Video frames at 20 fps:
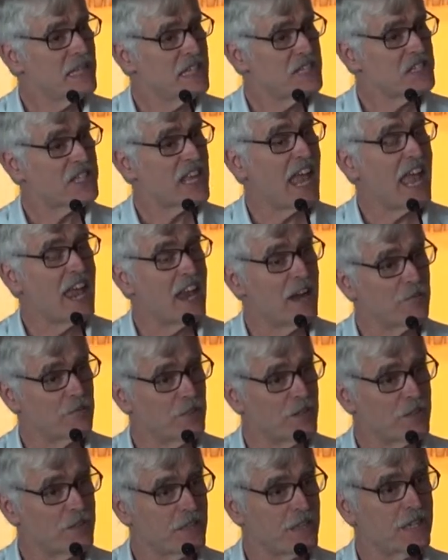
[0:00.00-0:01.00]
means
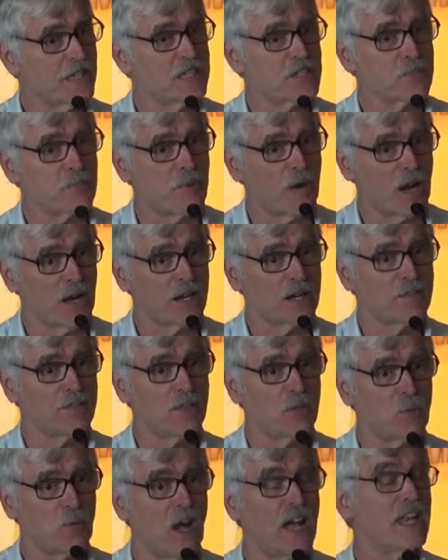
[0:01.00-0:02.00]
everything is part
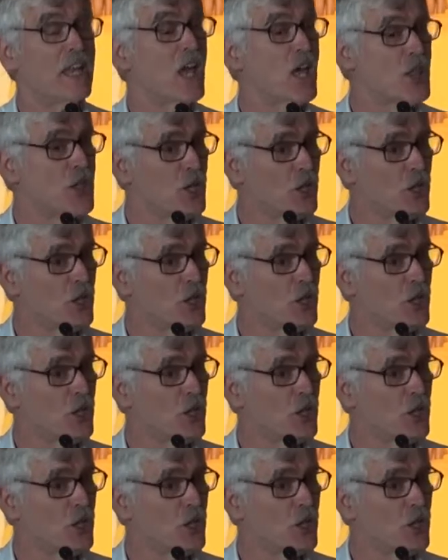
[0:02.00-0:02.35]
of the one.